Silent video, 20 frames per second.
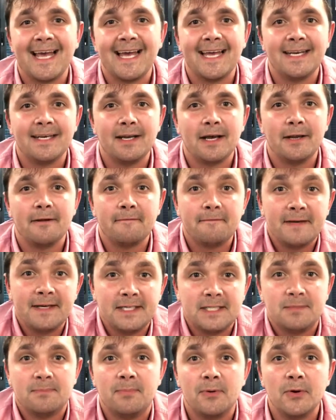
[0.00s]
an
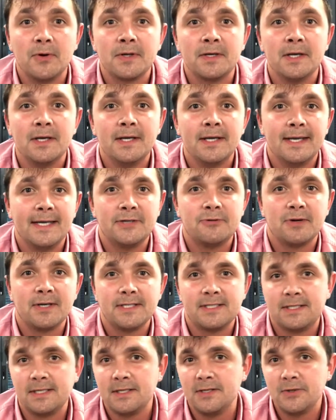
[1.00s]
unfinished book, it
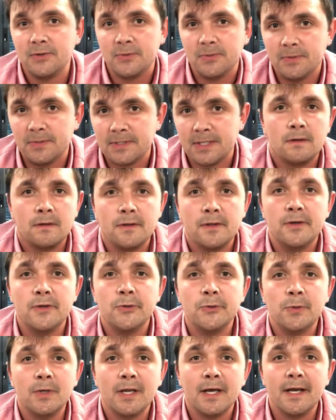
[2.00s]
tries to use the
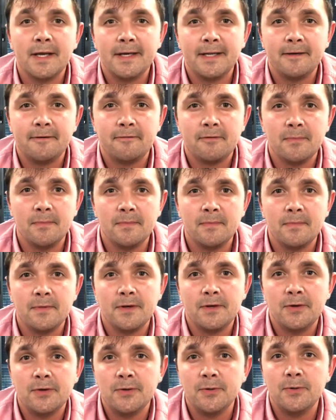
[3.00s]
new learning from the
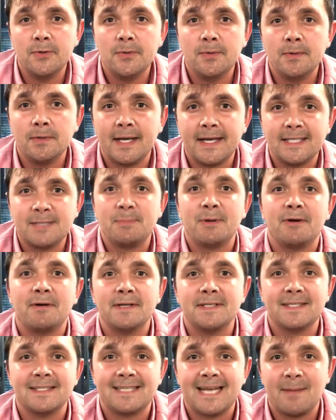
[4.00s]
new
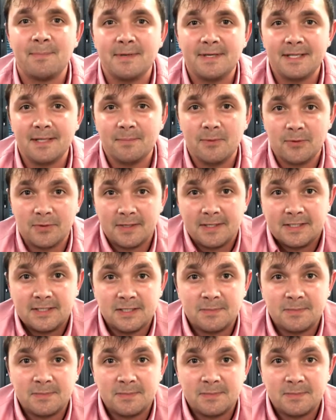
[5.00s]
experience that's happened in the book that it's